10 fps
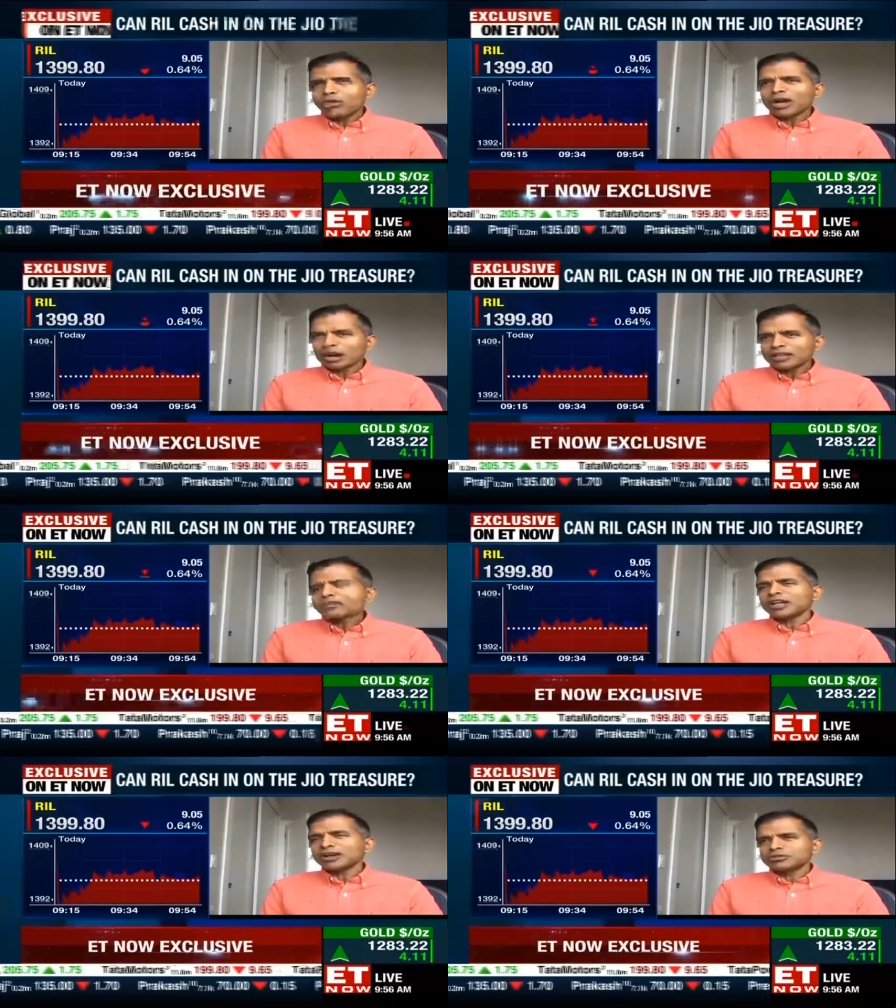You can't, as
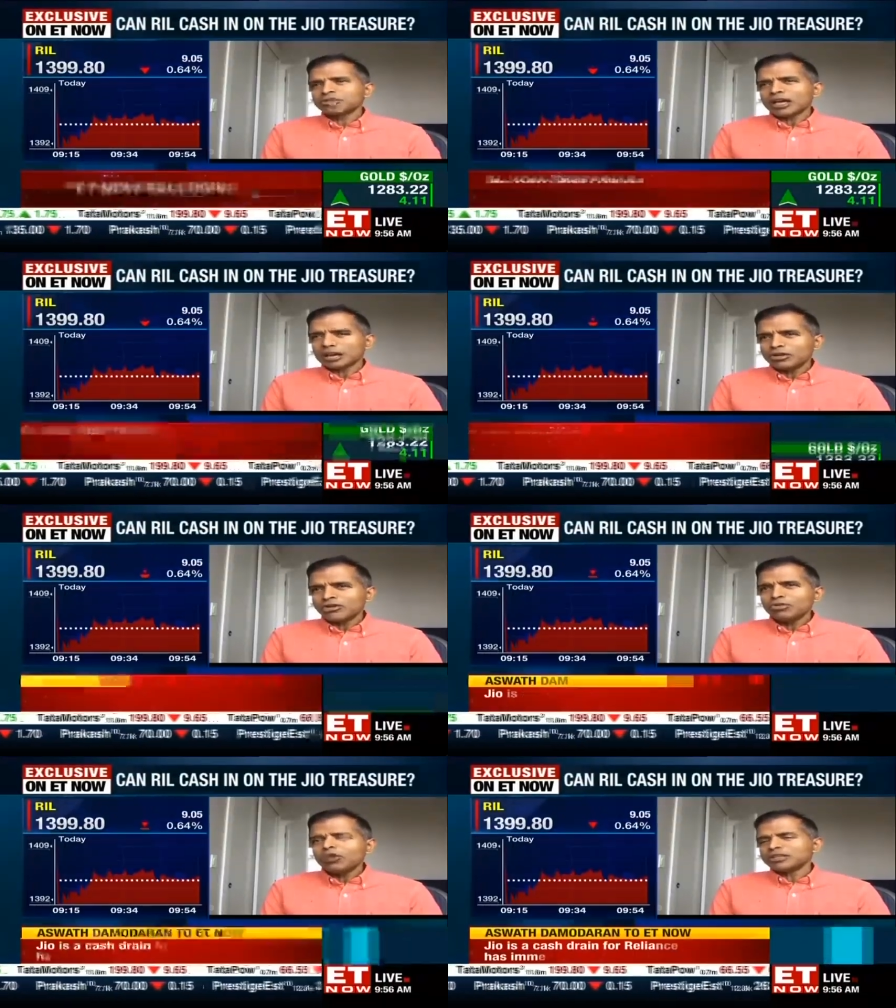an outsider,
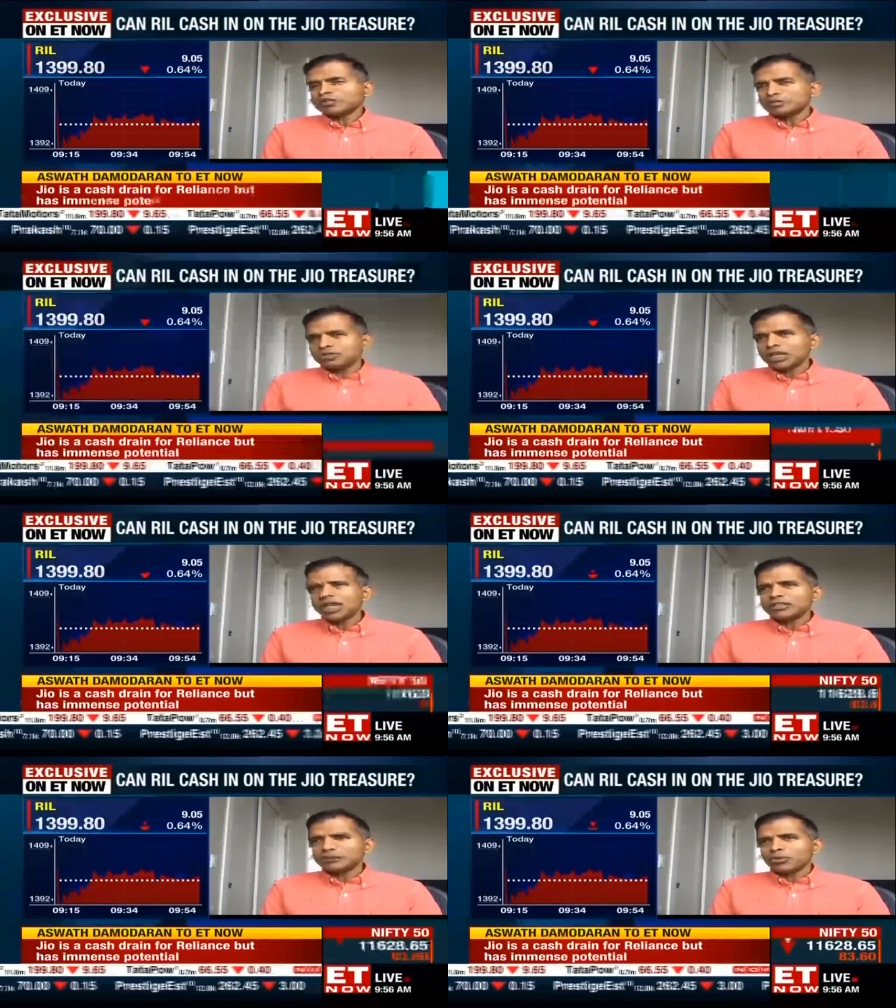do much to
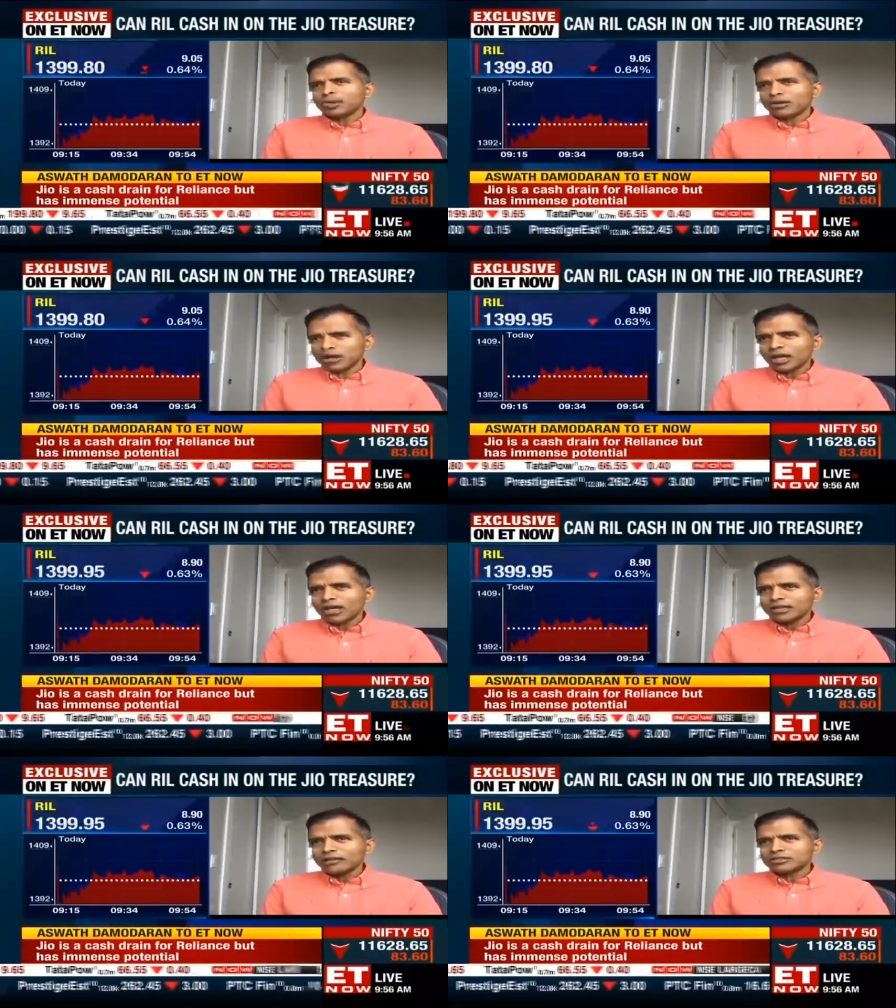change the way
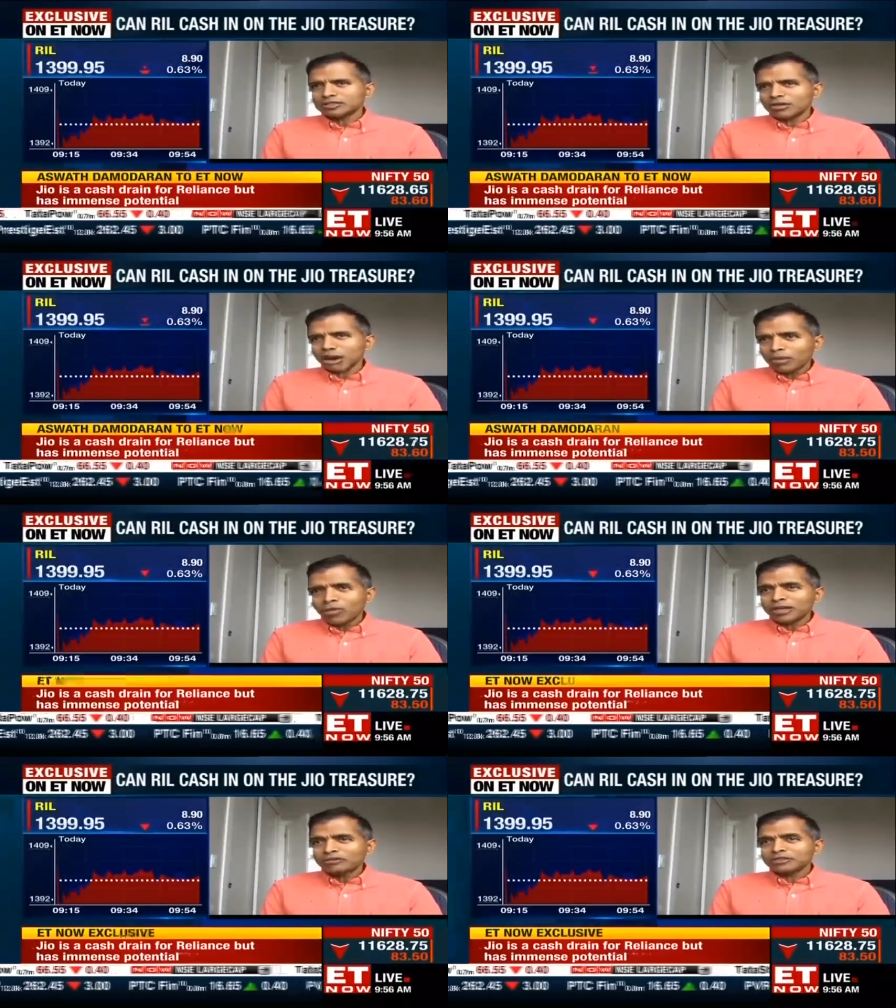Reliance
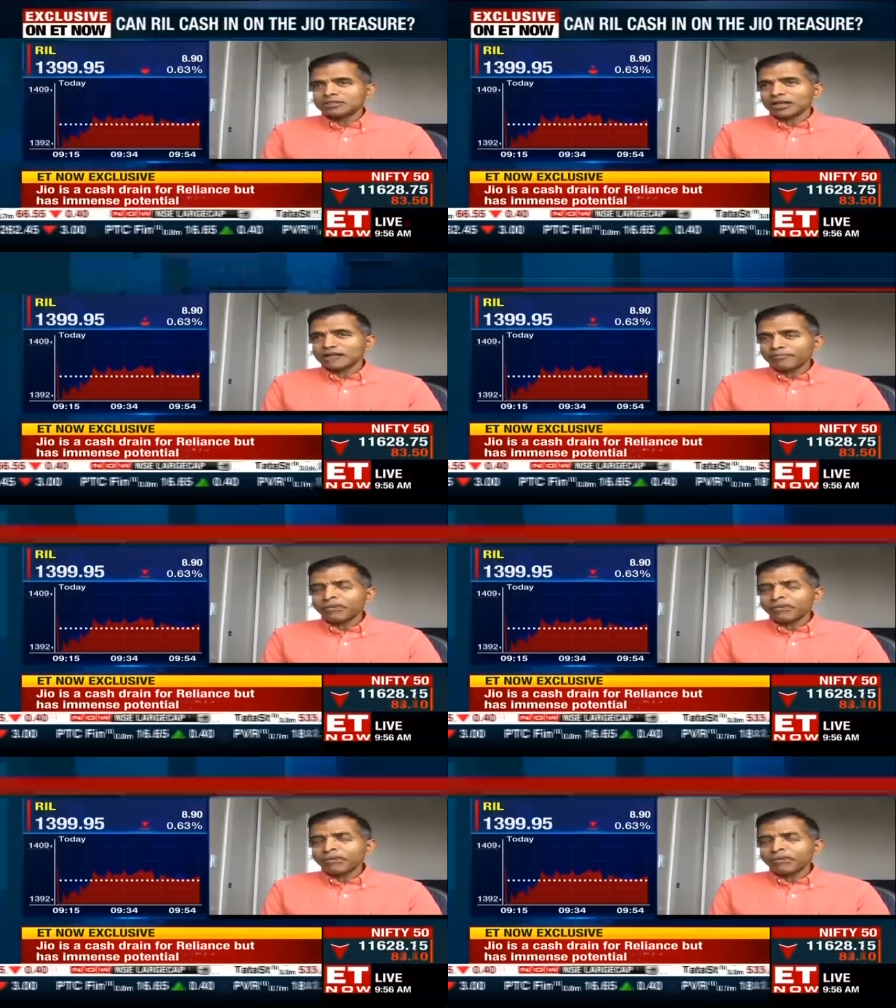operates itself.